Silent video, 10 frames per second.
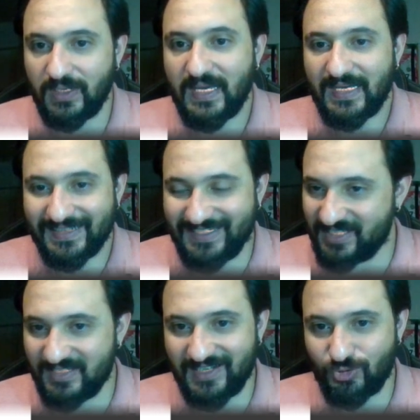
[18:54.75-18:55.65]
this is
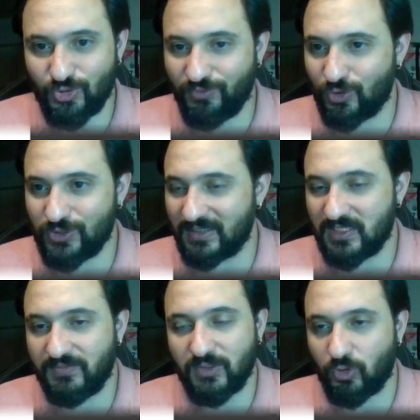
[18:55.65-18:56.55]
not true, false, not given,
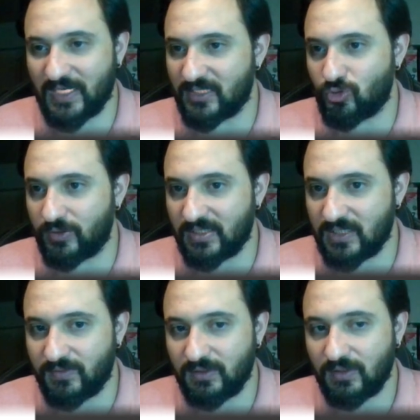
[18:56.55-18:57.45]
or yes, no, not given.